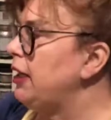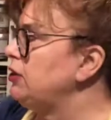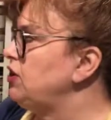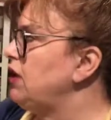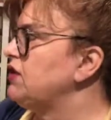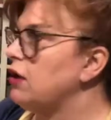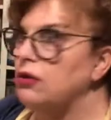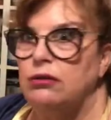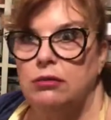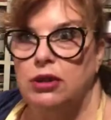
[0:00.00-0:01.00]
I'll just
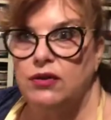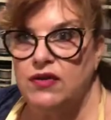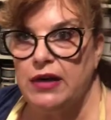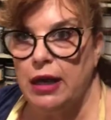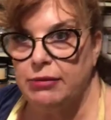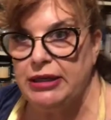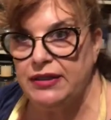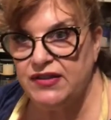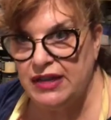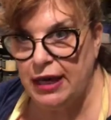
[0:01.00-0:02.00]
go use an
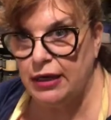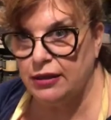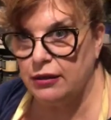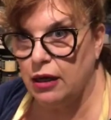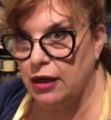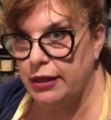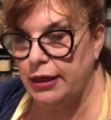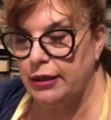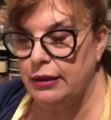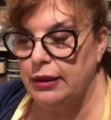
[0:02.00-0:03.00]
ebony stain on
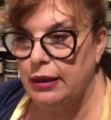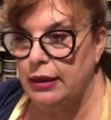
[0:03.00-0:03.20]
it